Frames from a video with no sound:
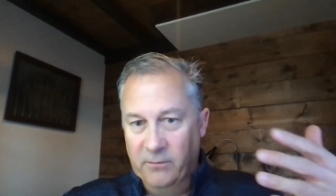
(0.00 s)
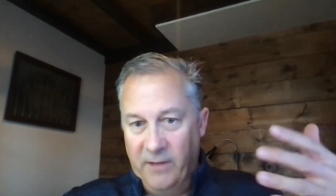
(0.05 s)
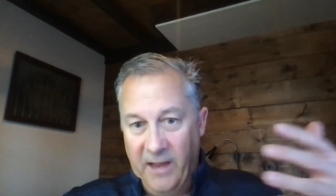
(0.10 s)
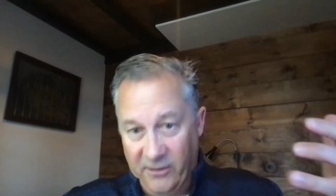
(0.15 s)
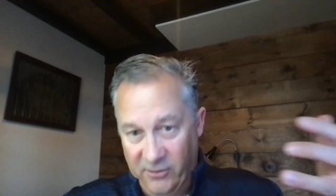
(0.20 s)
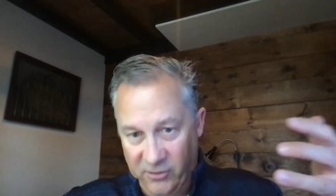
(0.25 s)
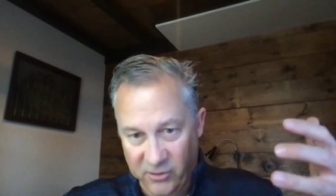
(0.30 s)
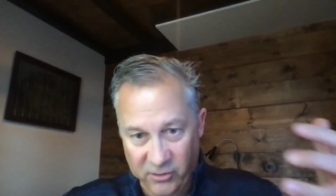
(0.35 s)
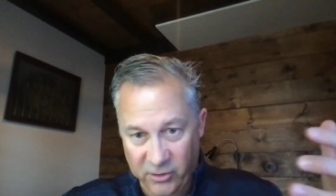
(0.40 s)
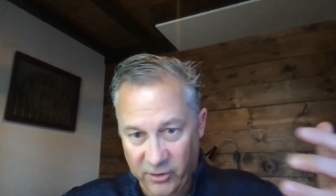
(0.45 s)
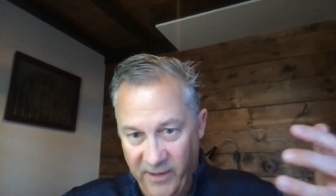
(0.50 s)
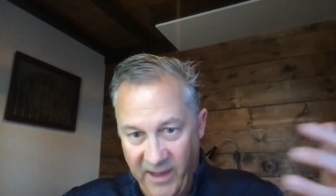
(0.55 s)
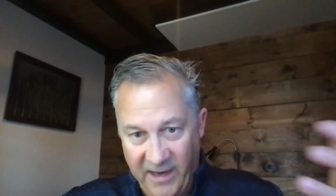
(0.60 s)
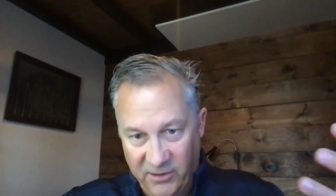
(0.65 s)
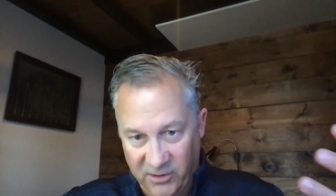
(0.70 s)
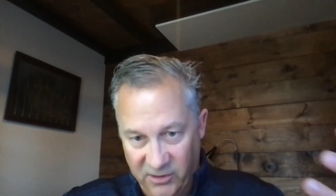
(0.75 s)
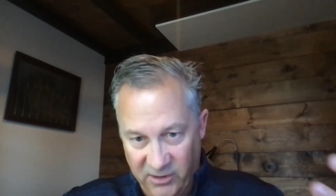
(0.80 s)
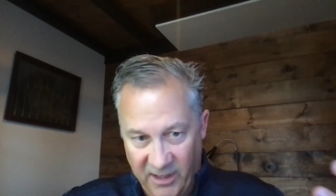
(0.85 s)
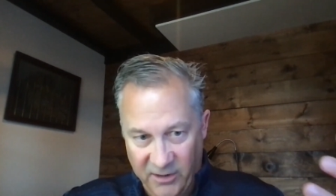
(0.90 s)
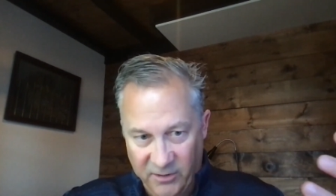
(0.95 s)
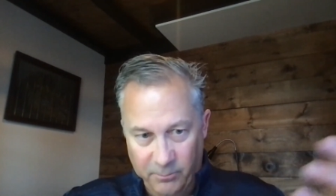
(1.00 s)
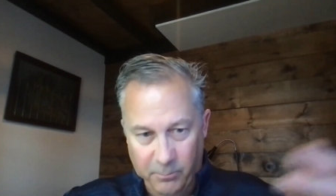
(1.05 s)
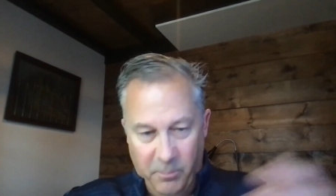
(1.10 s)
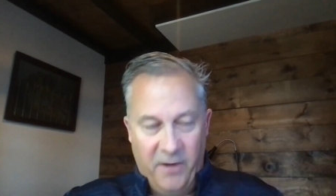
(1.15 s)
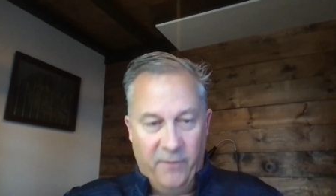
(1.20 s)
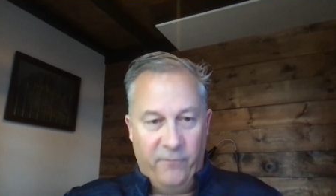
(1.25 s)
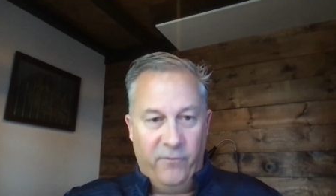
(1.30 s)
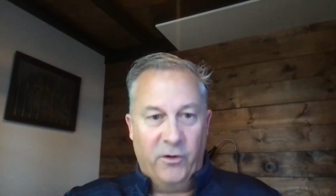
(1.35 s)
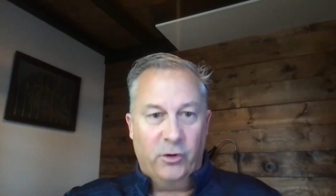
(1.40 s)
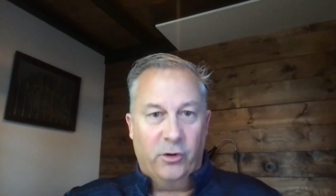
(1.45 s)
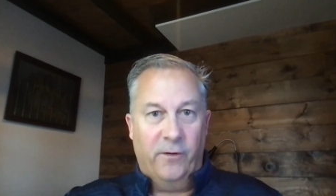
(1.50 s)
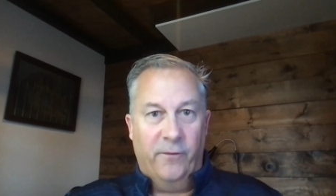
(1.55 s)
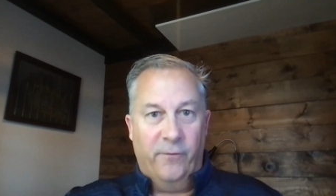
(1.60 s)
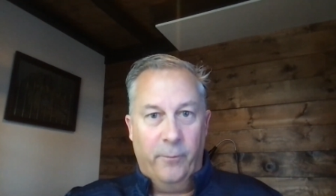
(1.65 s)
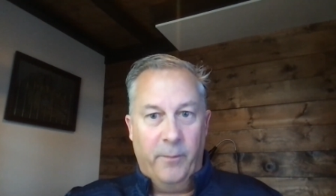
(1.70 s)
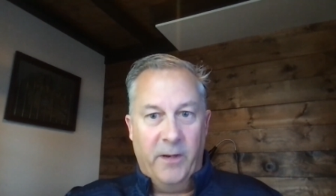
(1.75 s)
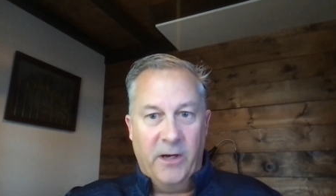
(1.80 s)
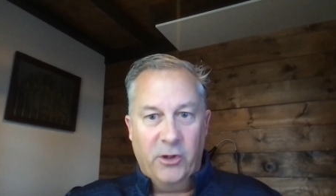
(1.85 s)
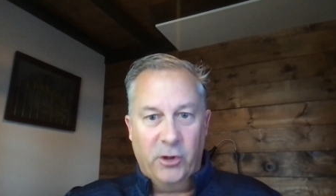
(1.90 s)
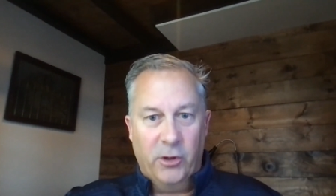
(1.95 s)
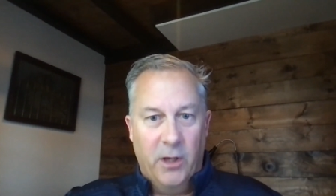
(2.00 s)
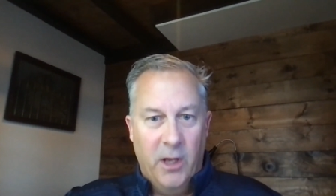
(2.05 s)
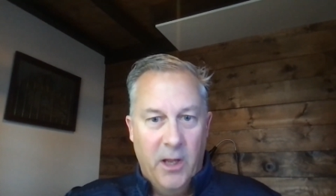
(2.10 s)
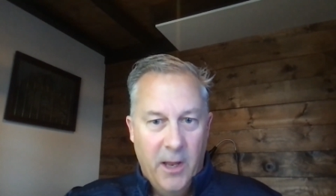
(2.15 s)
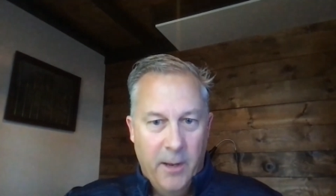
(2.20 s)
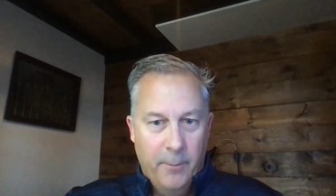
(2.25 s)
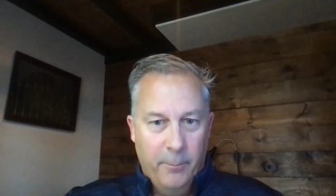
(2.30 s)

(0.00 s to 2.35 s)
That's beneficial information.